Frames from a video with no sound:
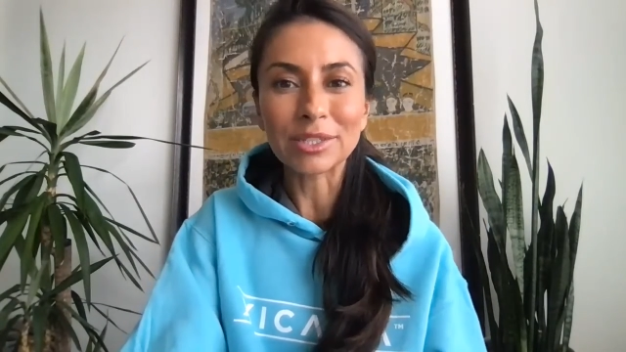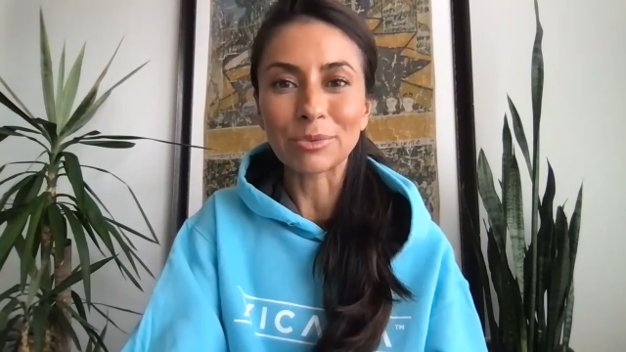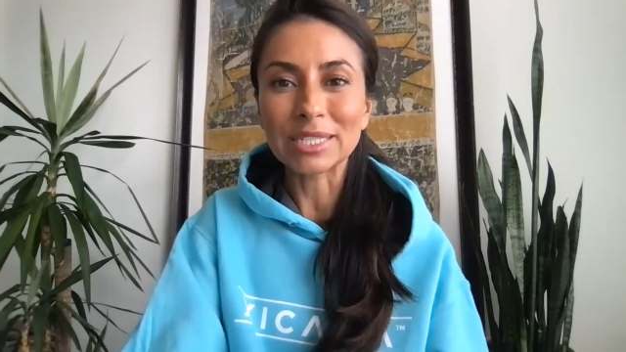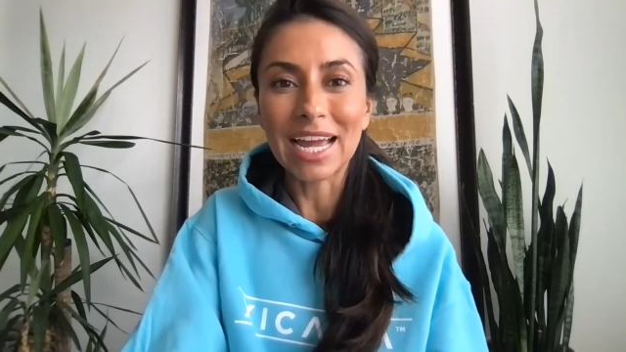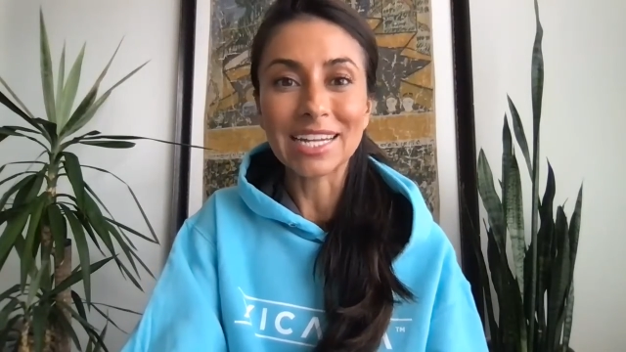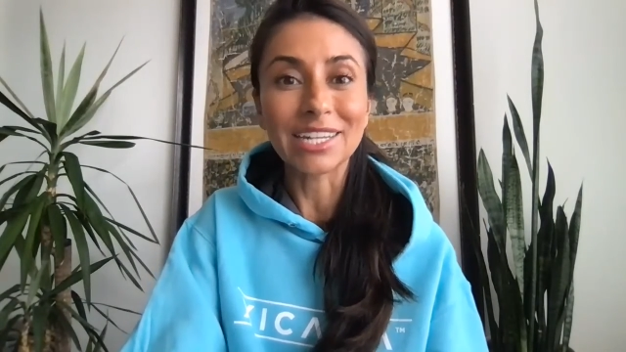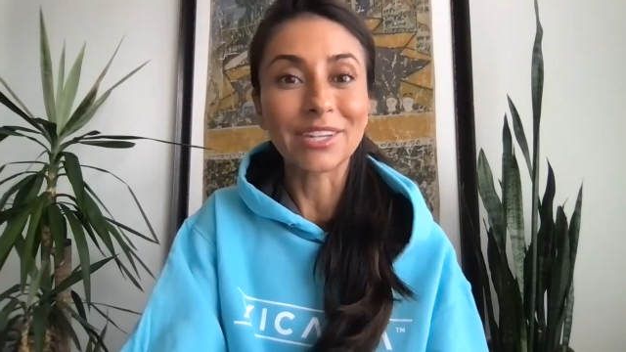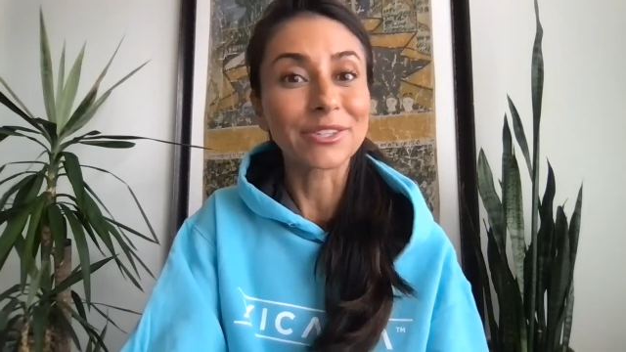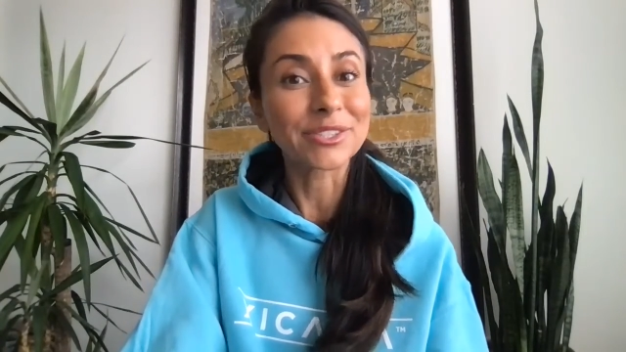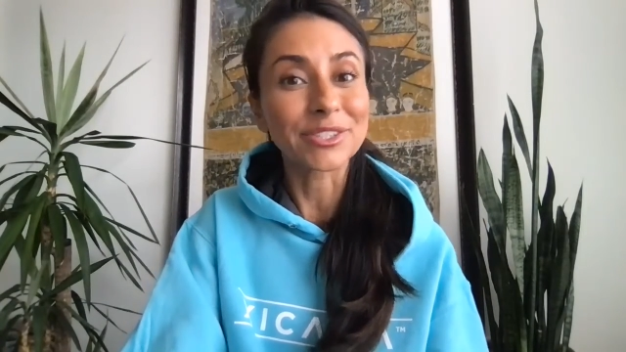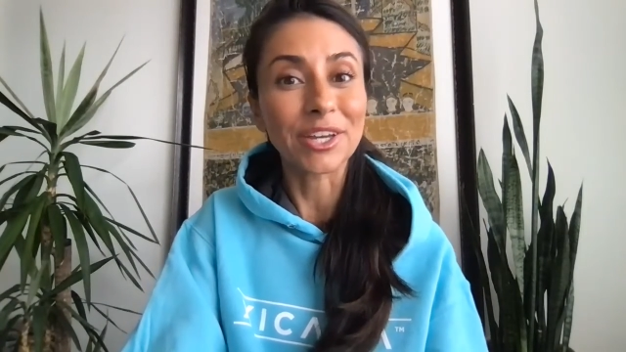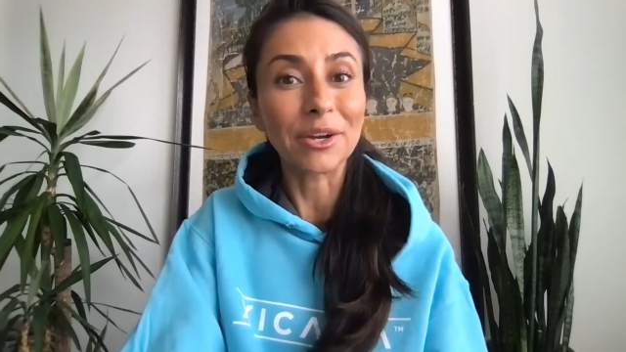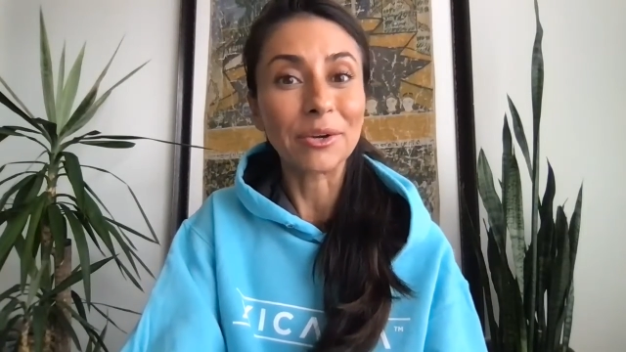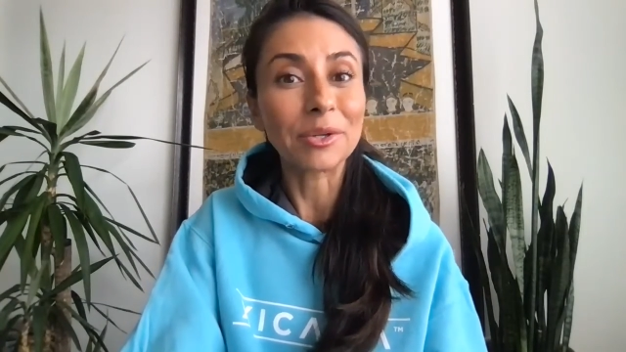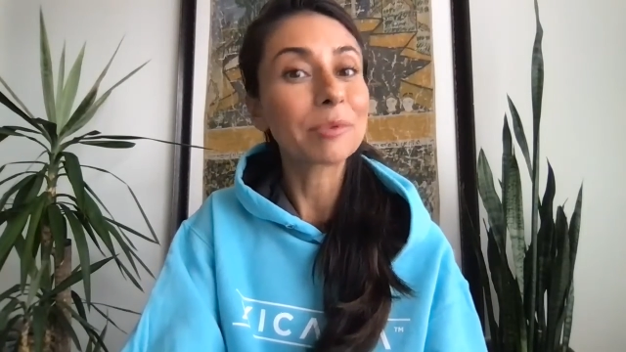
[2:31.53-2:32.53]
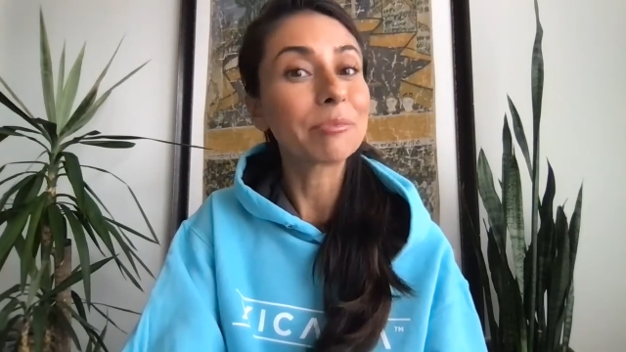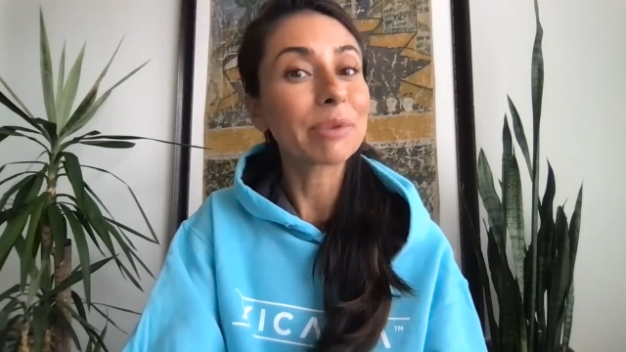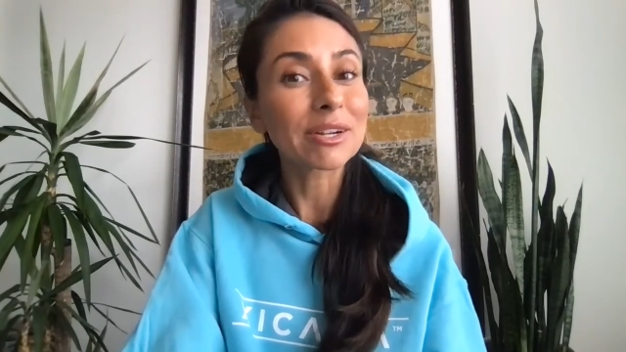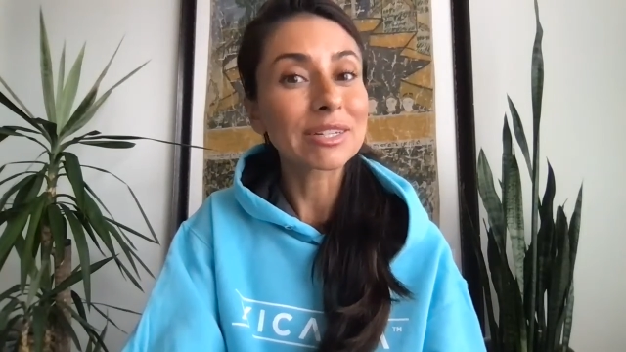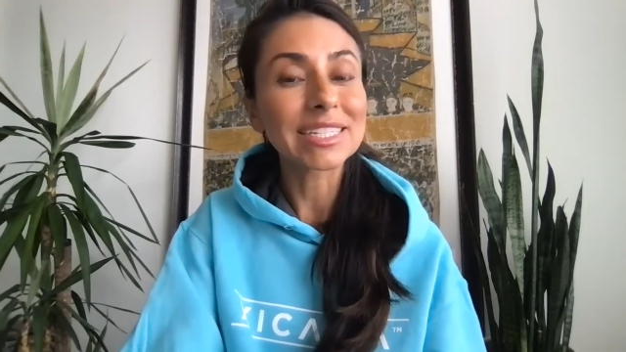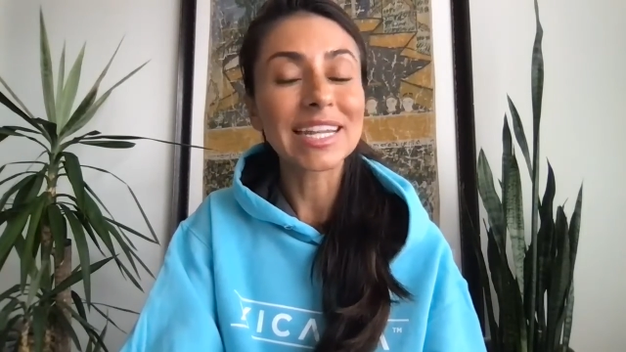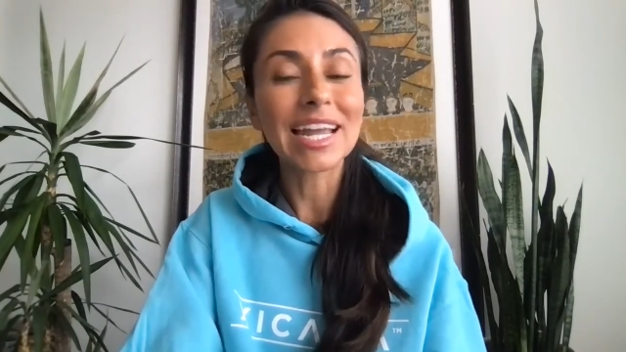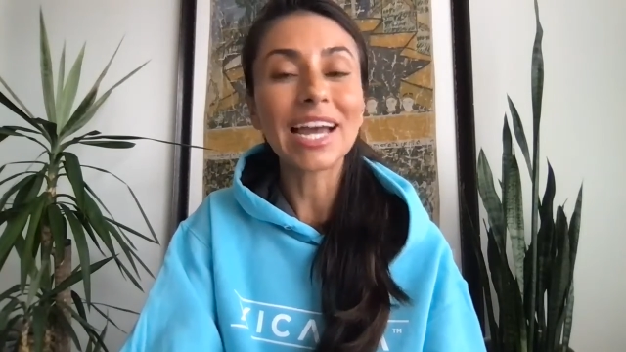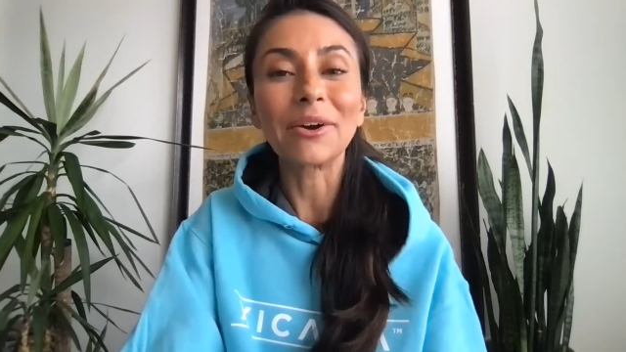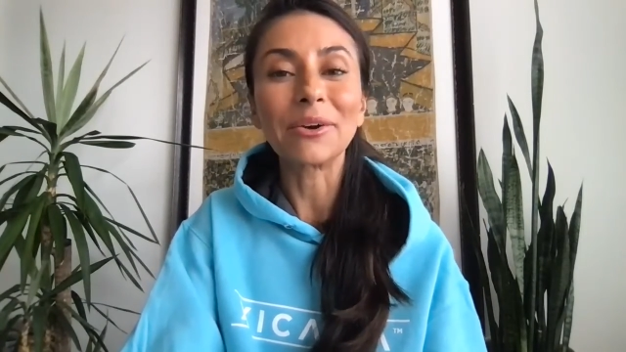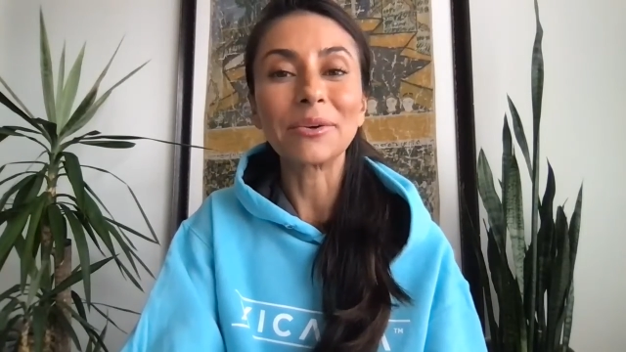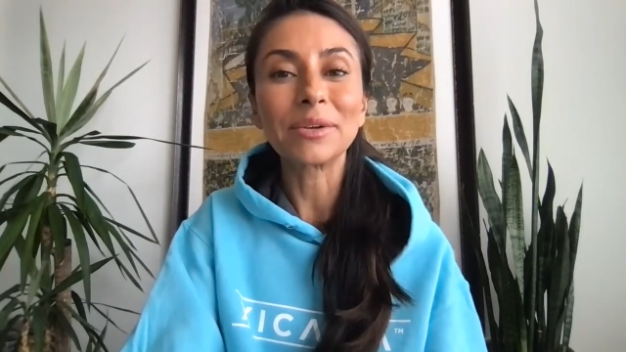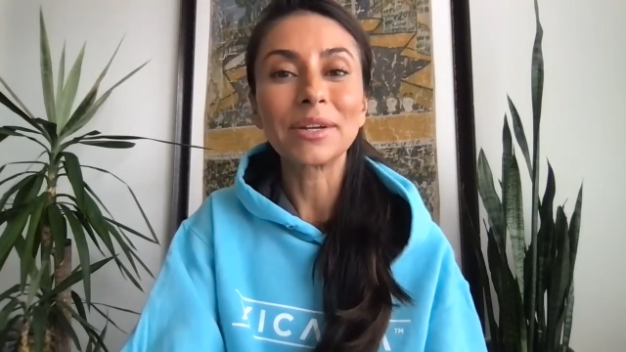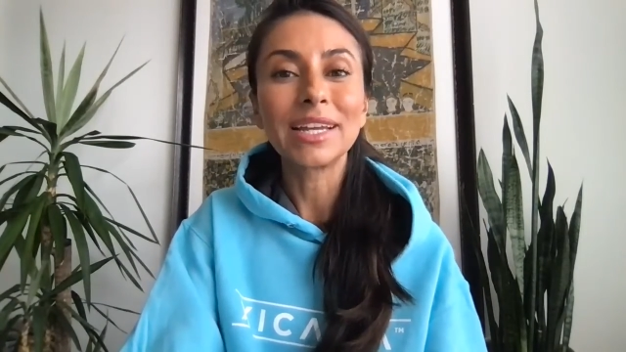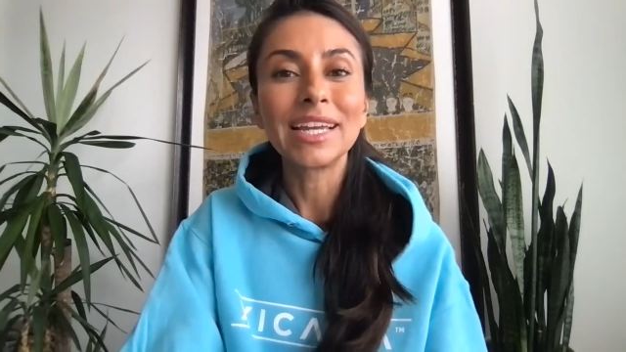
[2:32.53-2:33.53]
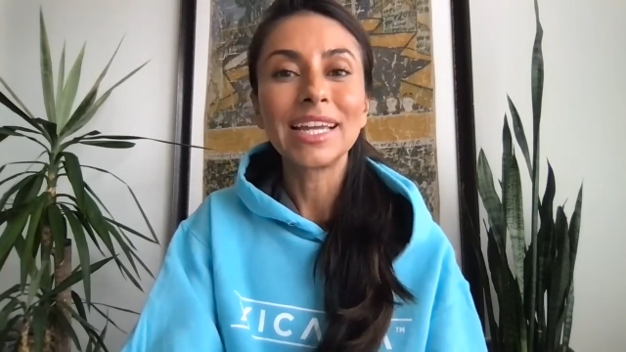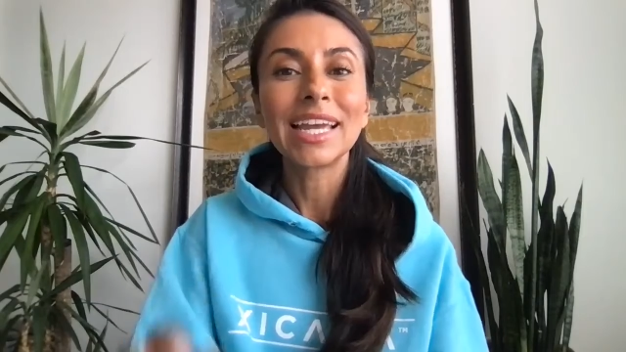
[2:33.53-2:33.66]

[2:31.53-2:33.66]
were 10 years ago compared to now.